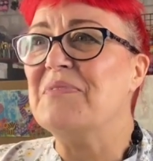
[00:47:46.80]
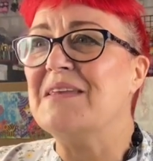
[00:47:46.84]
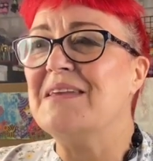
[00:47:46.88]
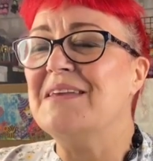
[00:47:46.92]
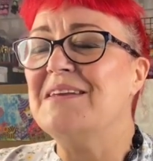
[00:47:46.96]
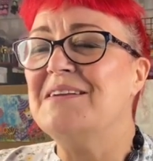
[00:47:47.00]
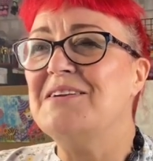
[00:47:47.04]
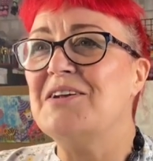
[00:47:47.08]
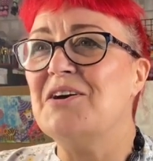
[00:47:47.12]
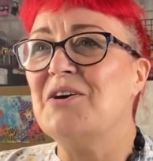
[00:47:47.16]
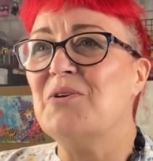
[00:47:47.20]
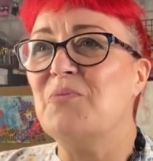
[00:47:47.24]

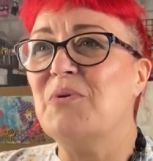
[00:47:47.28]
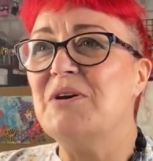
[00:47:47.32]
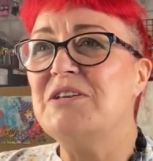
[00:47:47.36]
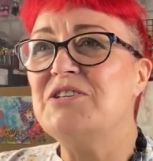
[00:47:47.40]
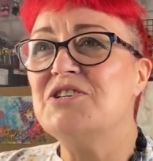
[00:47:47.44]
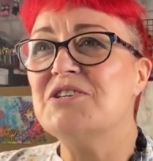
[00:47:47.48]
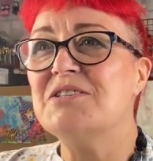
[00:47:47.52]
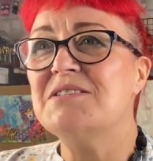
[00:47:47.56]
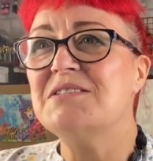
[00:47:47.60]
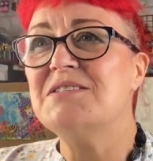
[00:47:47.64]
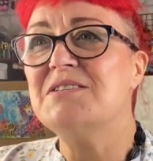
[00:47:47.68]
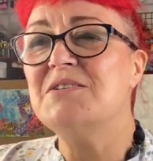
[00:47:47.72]
we
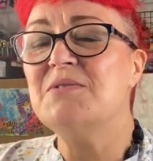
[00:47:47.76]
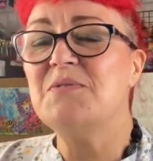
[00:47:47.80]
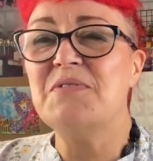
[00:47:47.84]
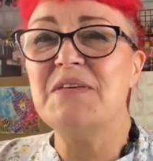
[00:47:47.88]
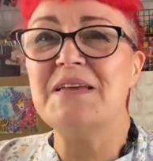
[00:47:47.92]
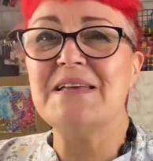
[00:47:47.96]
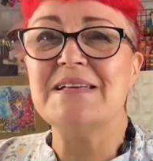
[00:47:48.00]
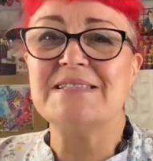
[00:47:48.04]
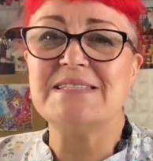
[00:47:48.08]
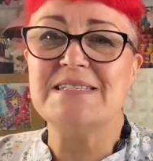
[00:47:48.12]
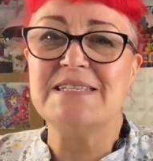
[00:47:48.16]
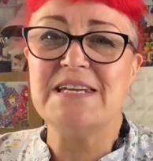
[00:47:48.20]
just do
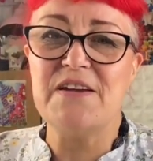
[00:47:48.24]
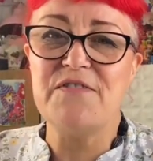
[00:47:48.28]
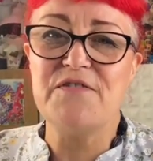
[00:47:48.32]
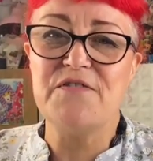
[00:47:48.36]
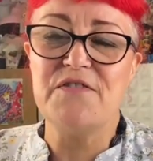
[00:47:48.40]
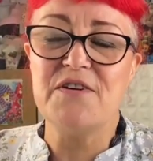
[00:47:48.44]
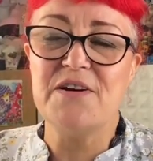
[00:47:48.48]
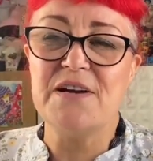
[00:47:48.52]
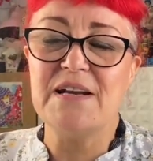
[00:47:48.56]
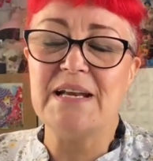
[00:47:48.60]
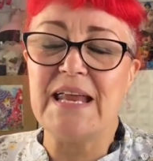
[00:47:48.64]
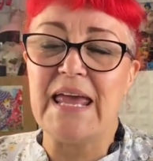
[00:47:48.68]
things
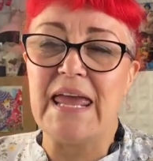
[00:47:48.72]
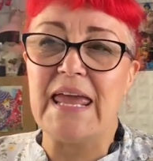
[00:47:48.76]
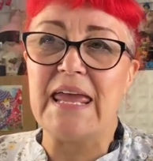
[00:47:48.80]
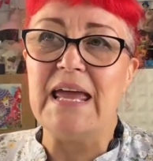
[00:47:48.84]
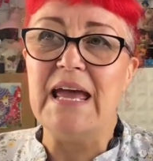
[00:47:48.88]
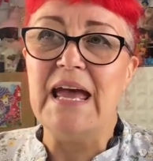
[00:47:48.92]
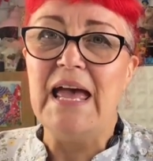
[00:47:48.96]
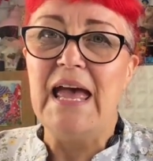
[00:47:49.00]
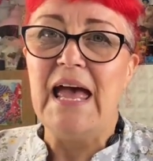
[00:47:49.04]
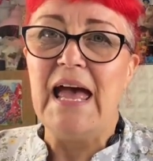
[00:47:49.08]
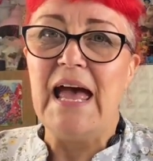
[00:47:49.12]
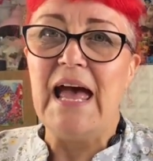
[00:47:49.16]

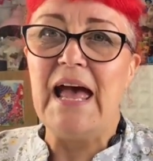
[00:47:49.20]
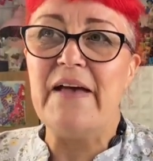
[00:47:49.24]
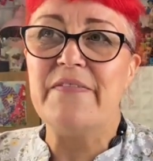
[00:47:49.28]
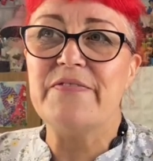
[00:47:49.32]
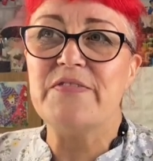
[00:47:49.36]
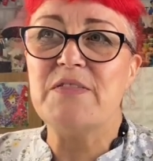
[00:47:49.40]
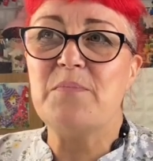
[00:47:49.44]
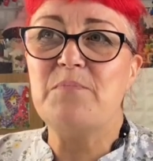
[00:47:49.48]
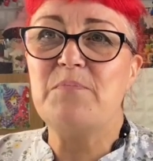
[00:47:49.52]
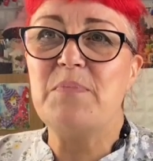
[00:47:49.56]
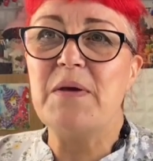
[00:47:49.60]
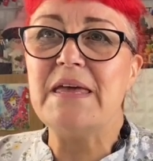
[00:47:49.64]
differently.
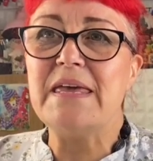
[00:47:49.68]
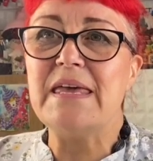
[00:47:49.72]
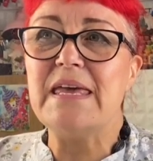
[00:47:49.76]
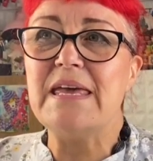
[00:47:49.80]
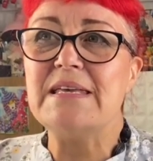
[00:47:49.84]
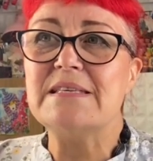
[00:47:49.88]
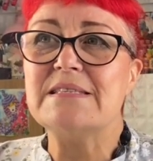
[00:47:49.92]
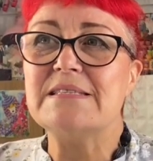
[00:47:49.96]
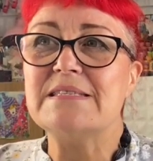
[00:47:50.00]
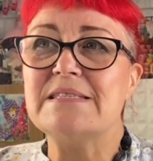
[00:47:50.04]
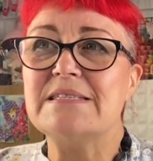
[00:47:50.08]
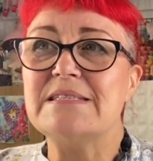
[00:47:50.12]
And the
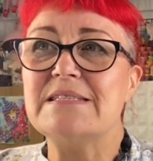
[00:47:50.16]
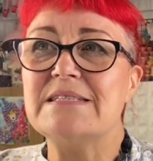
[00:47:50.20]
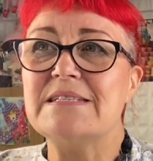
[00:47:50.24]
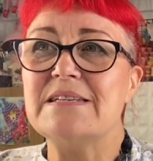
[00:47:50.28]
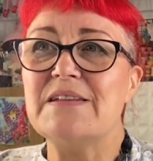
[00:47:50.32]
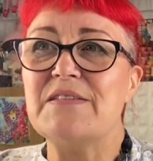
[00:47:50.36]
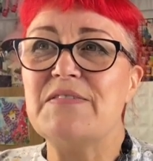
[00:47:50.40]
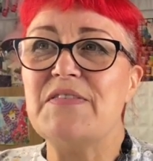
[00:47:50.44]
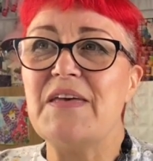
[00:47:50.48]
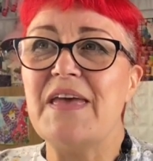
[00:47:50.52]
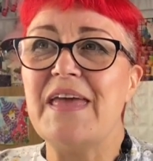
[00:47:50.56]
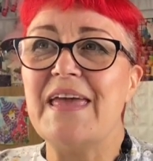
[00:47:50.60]

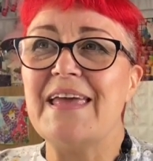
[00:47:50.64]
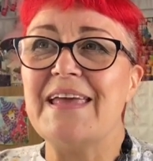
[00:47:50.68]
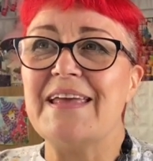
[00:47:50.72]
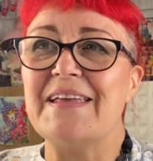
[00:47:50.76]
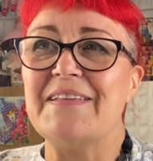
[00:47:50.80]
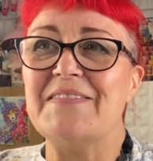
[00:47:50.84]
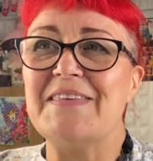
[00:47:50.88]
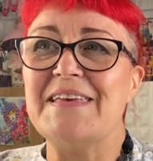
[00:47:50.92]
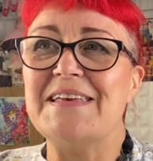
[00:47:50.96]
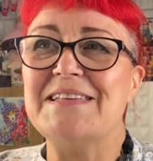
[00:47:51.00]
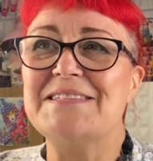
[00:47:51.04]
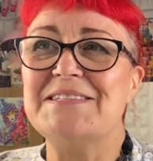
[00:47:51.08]
biggest
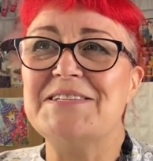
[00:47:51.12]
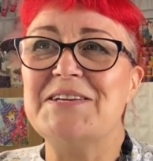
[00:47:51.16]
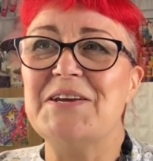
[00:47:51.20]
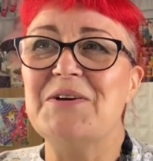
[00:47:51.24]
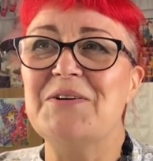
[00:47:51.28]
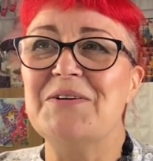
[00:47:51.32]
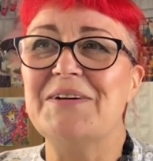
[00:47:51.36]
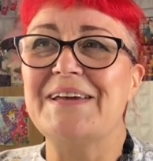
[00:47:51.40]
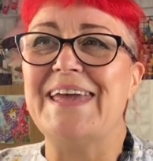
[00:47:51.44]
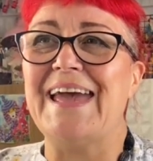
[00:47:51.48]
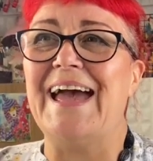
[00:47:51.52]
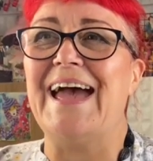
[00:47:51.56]
thing, these
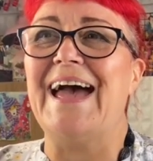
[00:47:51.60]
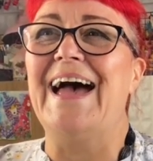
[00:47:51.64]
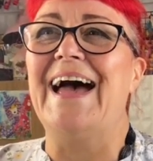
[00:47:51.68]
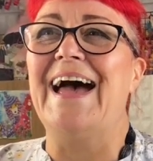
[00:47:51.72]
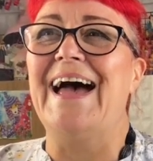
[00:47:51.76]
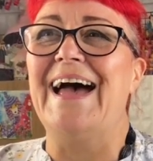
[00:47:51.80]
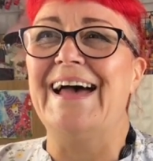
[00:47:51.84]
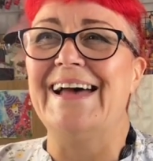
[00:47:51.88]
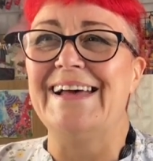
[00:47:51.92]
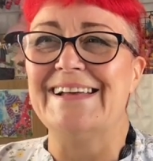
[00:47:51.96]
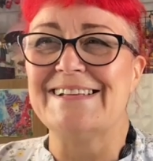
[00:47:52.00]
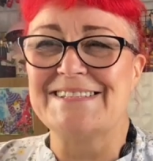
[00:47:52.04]
two
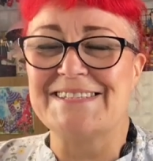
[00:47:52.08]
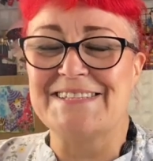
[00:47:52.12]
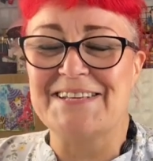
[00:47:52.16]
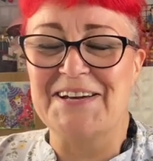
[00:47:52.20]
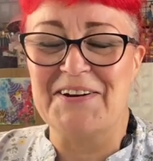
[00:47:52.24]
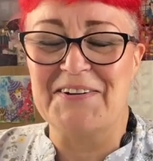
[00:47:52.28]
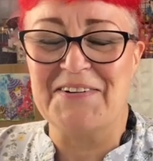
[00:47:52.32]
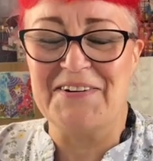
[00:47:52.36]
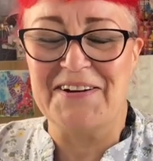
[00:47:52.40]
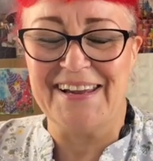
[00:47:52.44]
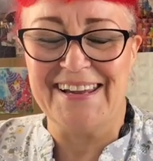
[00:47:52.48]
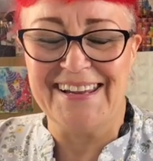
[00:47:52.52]
cats,
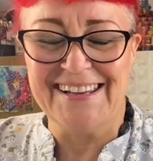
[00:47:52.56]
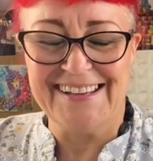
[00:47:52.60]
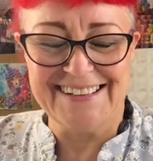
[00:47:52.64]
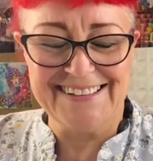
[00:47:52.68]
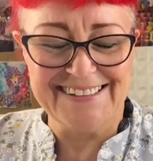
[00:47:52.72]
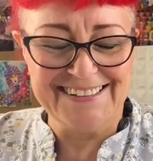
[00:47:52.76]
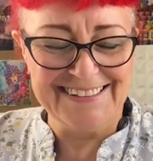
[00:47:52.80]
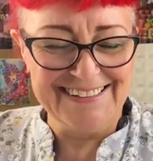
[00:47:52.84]
sorry.